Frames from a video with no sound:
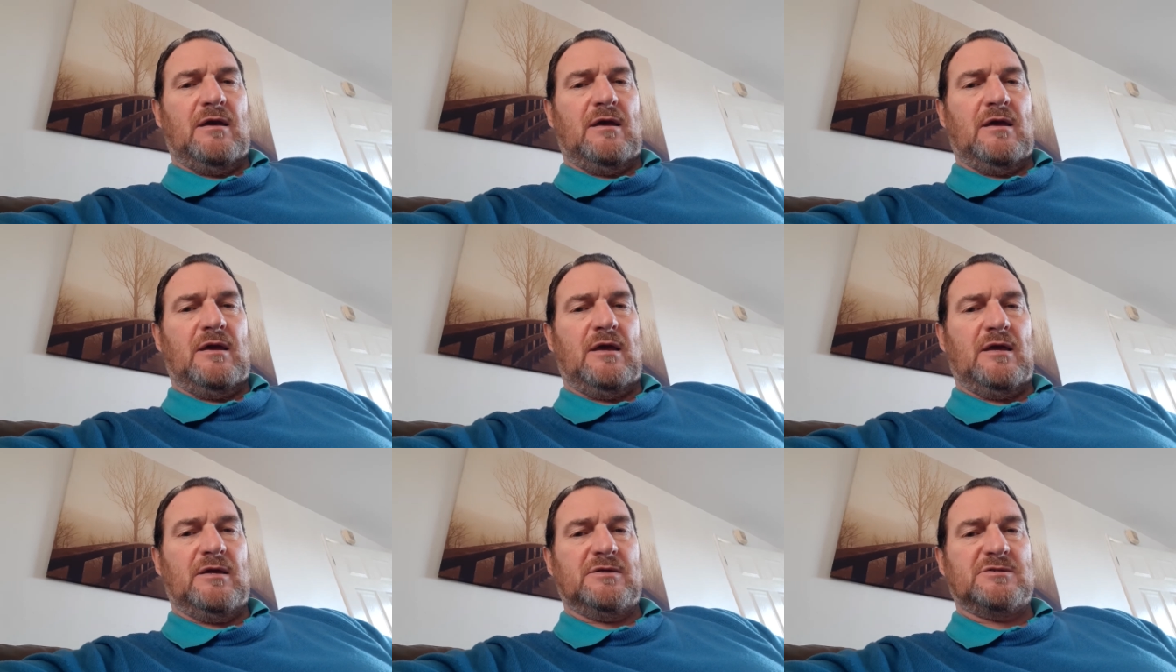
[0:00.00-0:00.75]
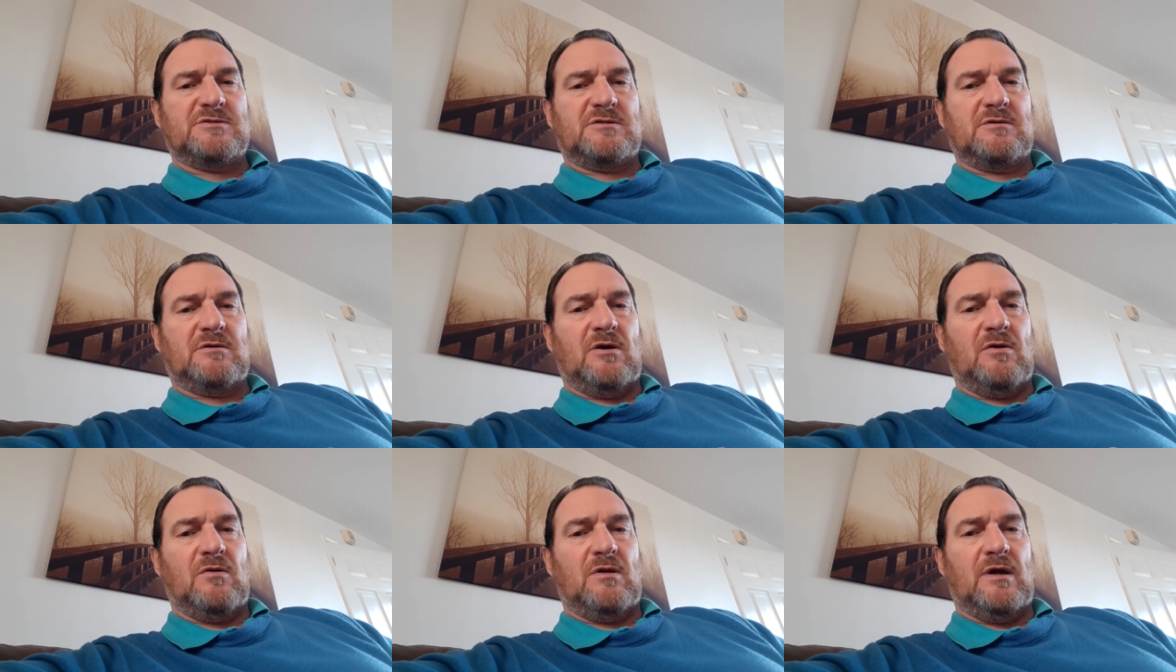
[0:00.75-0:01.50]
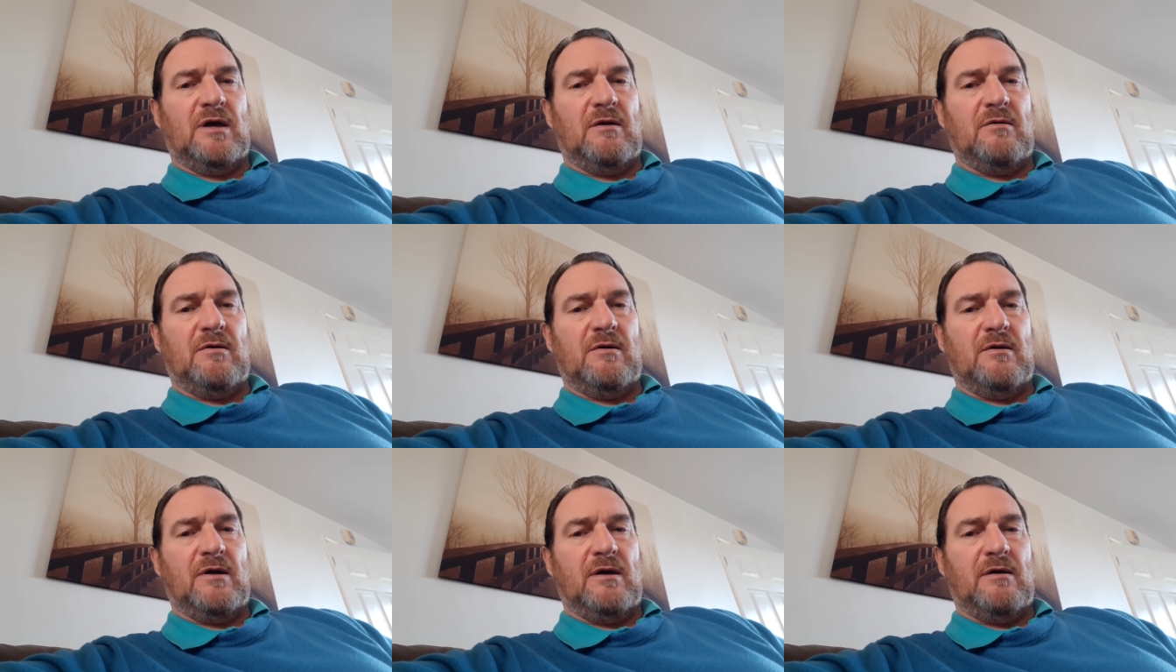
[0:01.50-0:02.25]
he's got
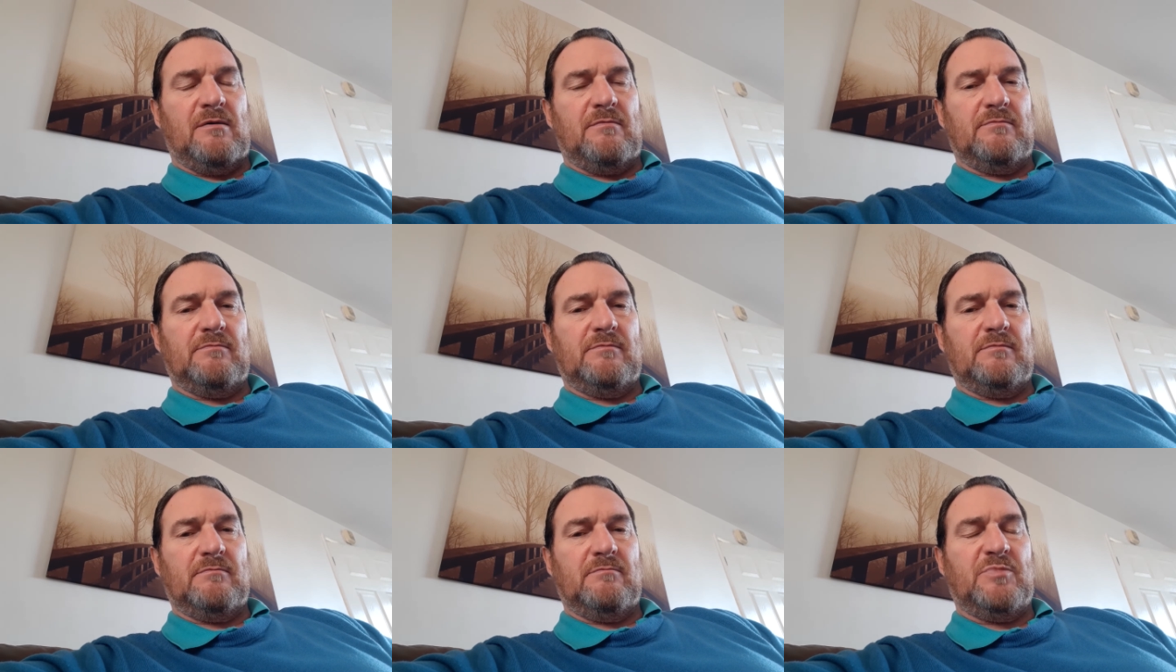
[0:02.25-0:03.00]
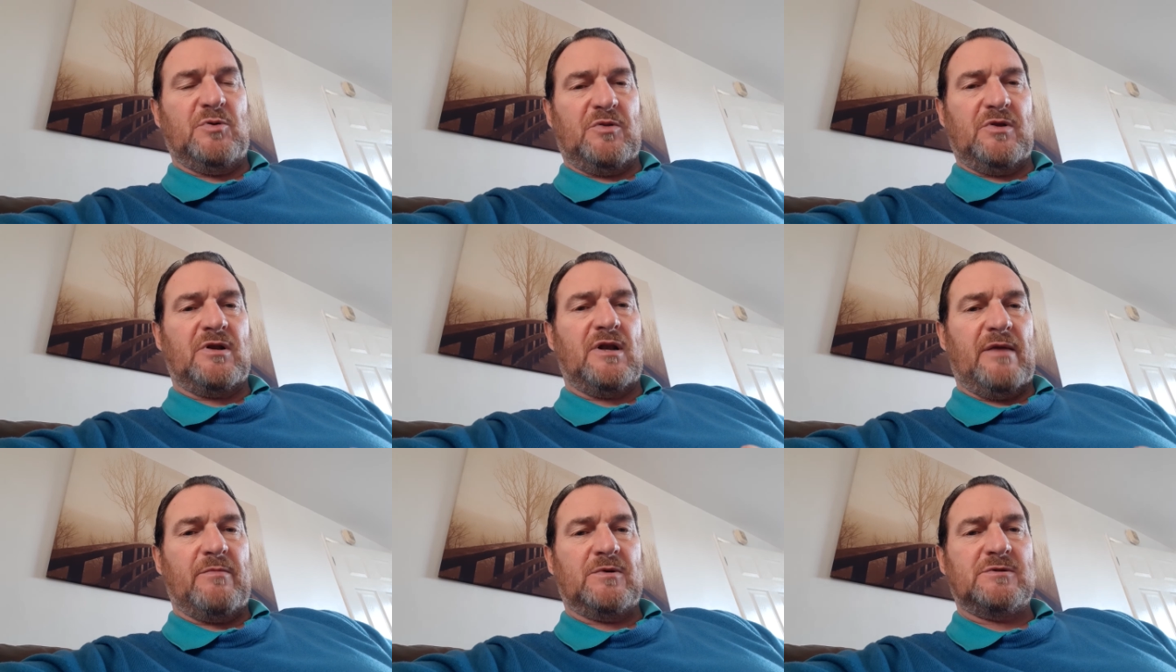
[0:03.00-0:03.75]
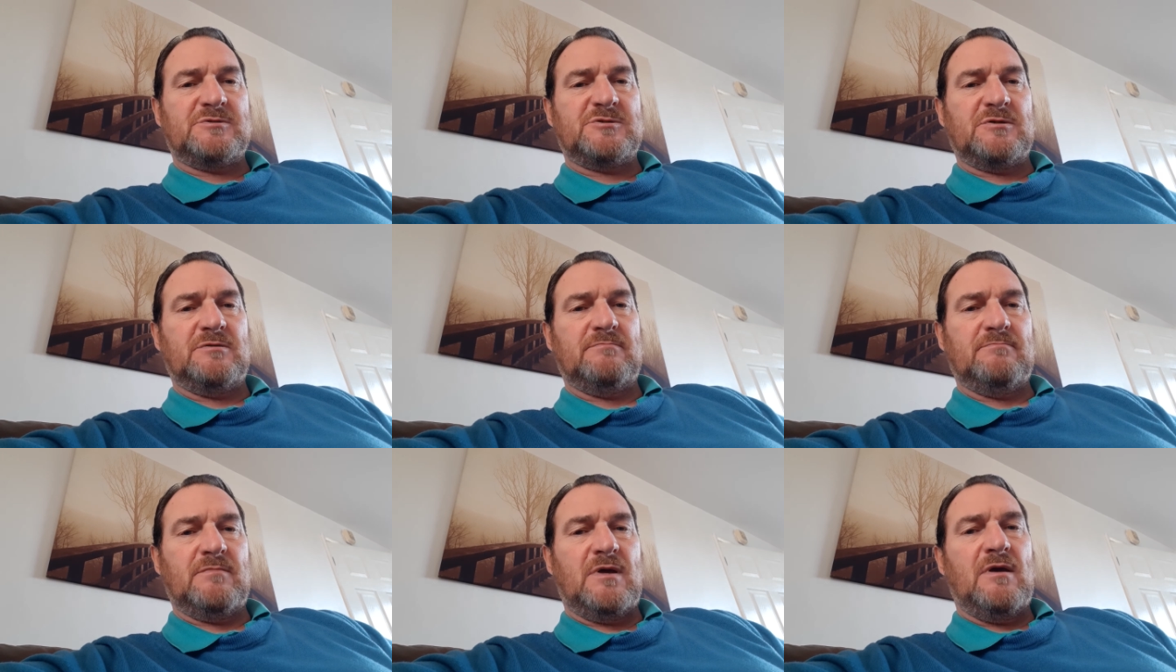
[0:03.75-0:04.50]
Brother Claremont,
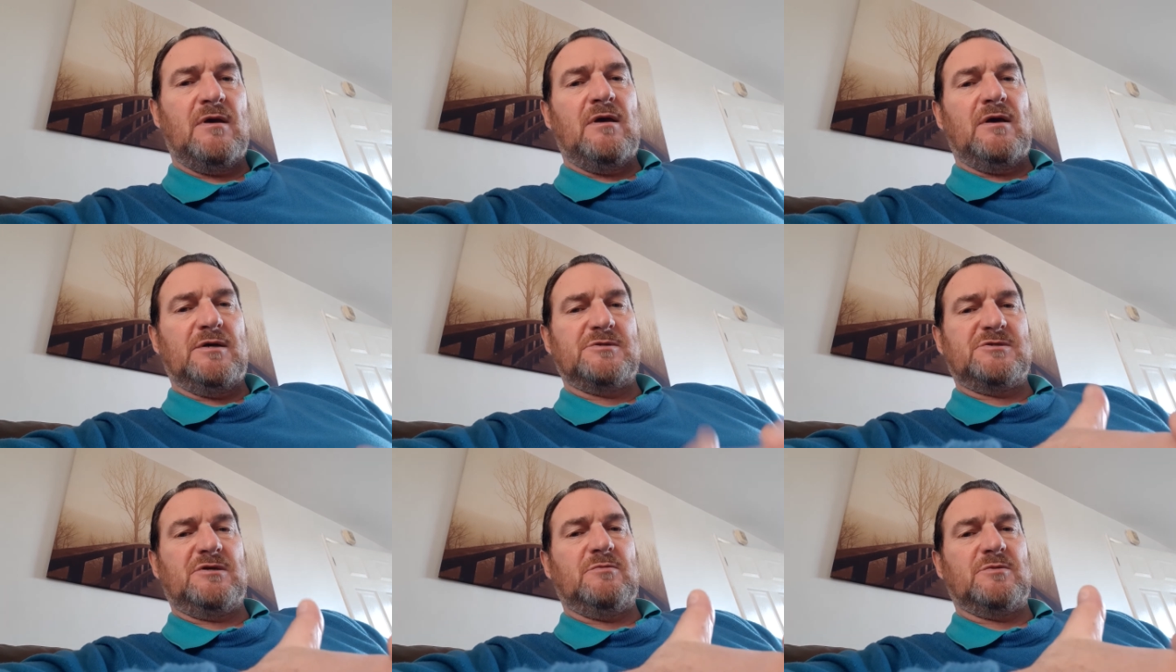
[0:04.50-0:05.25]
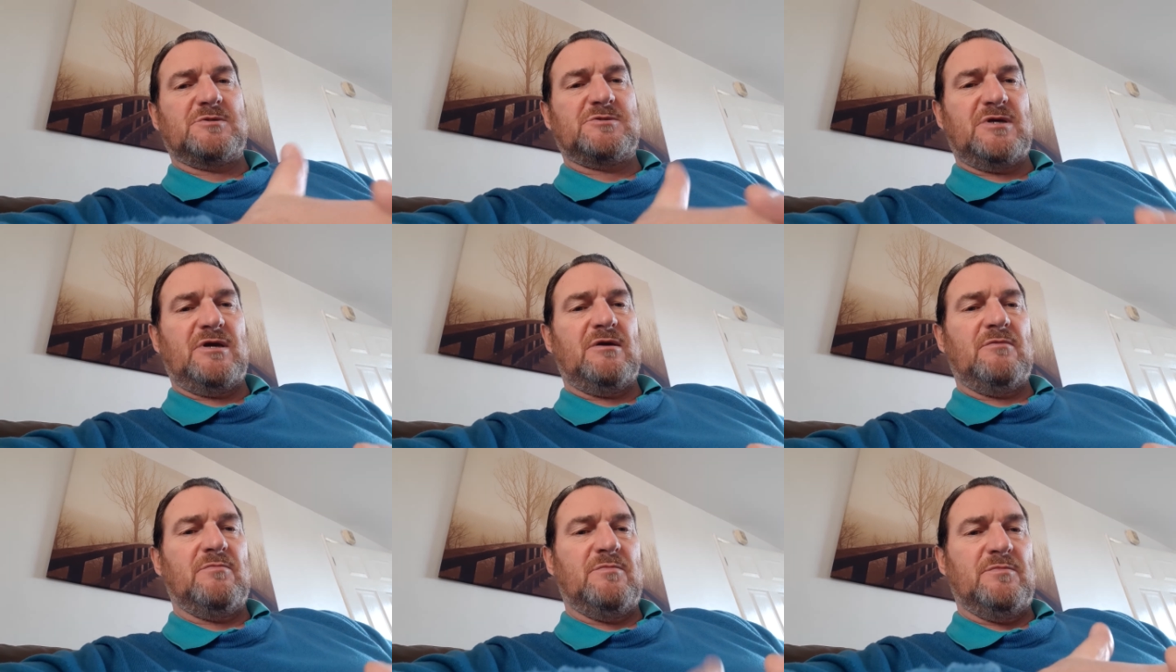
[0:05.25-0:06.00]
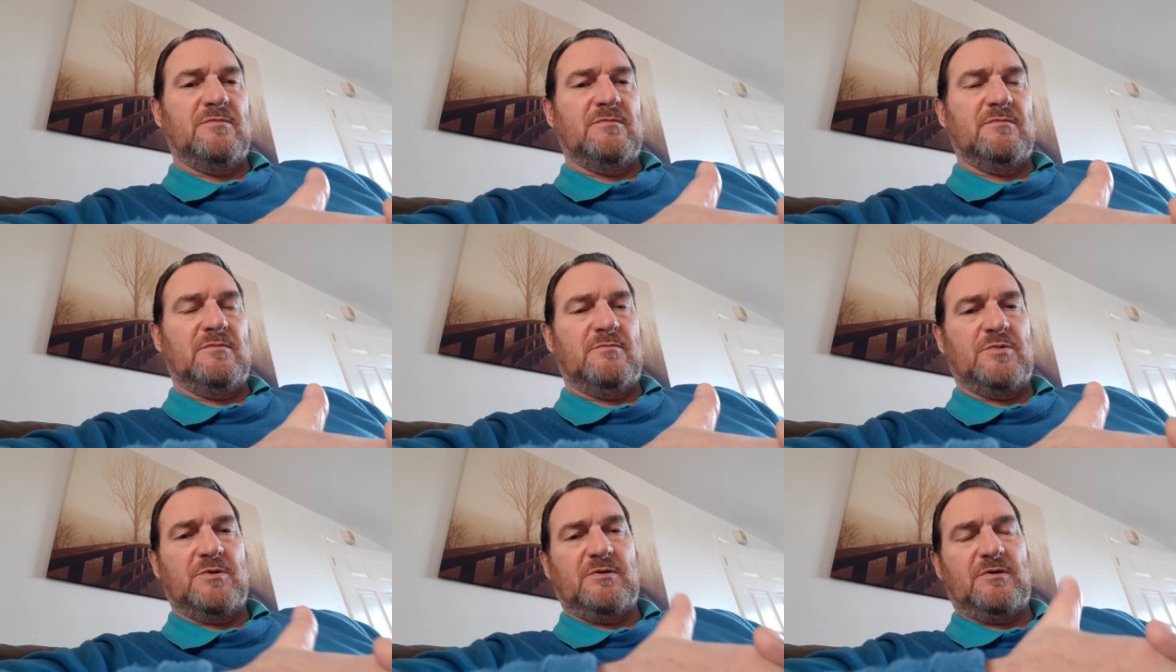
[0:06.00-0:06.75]
as he would say.
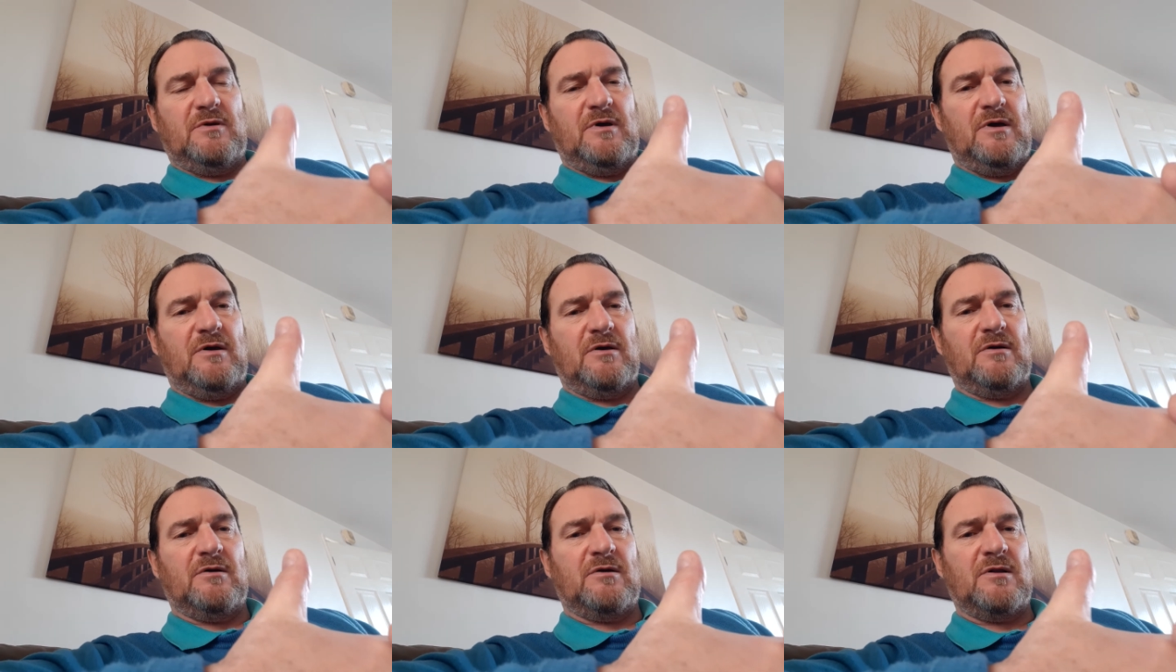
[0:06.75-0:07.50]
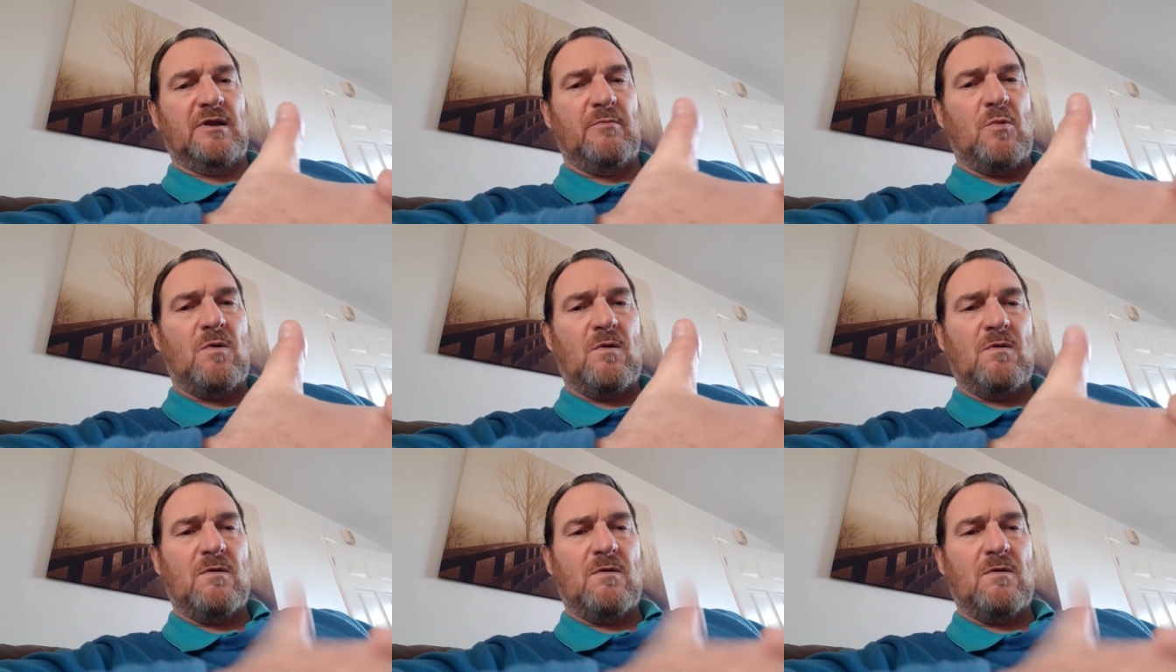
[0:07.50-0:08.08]
Brother Clement,